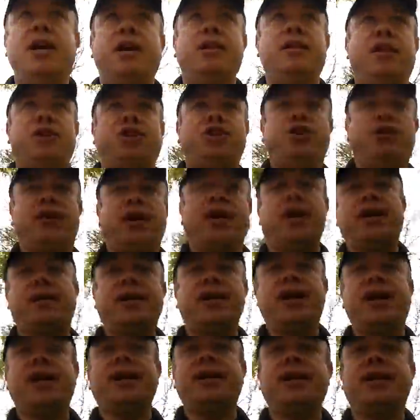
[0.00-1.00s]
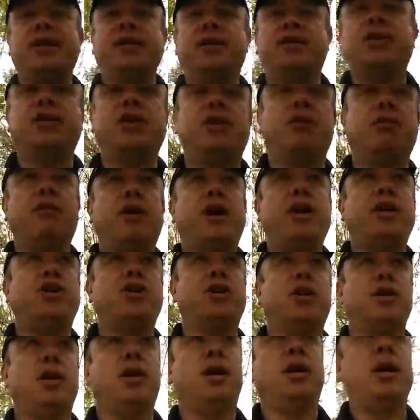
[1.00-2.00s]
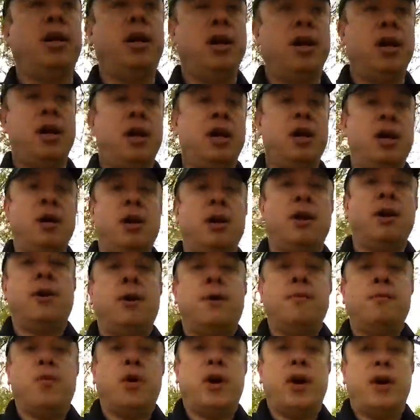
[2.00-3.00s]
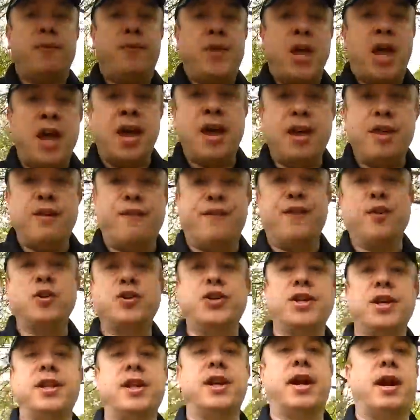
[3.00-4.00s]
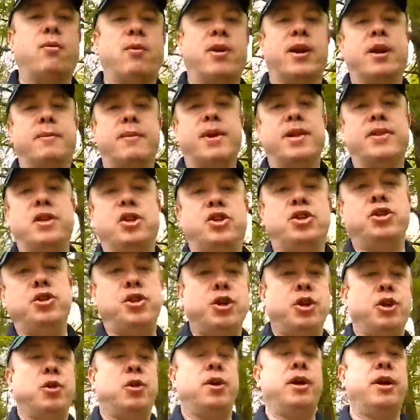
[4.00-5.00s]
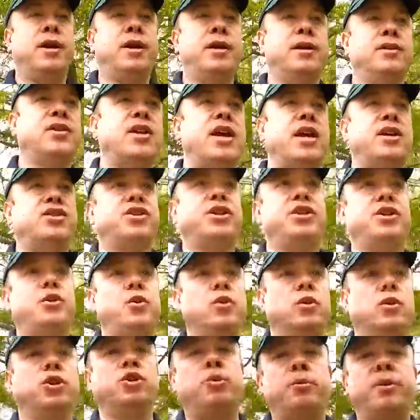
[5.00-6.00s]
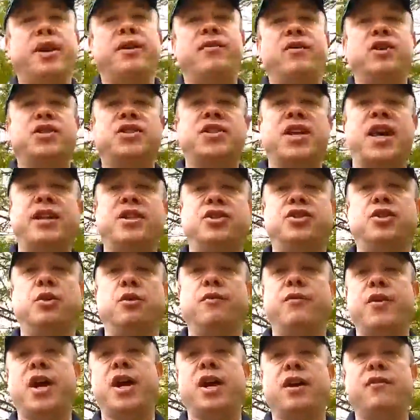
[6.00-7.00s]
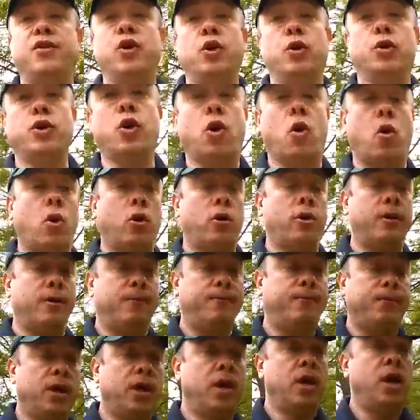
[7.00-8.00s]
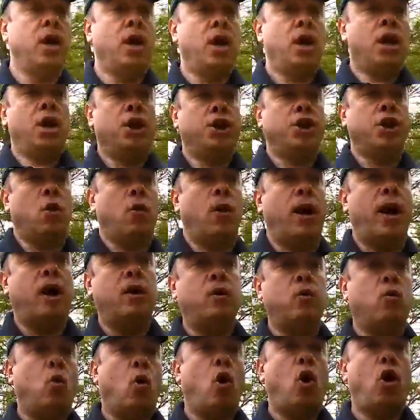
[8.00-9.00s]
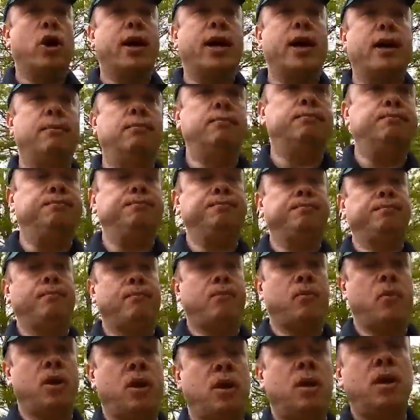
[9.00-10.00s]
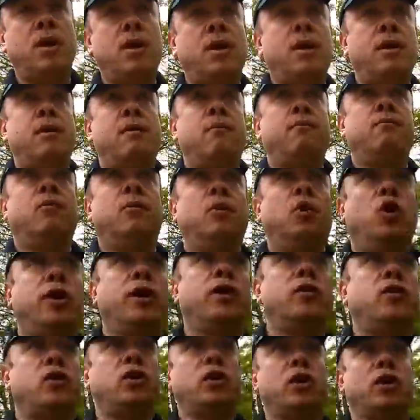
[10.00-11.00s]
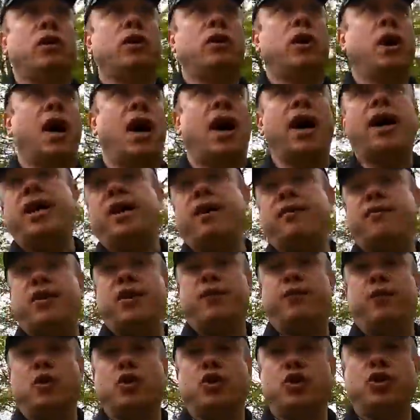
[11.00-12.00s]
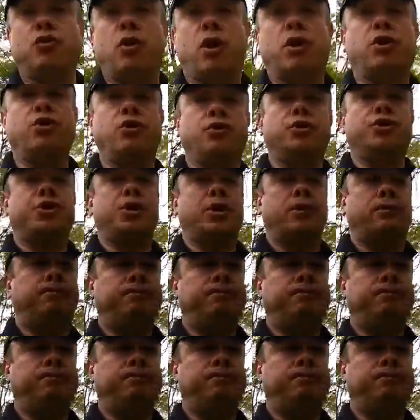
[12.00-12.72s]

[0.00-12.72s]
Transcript: that you've got to take into consideration? Well, the first thing that I recommend that you do is actually do a little bit of a site survey of your yard. Go out and walk it. Look at the height of different structures,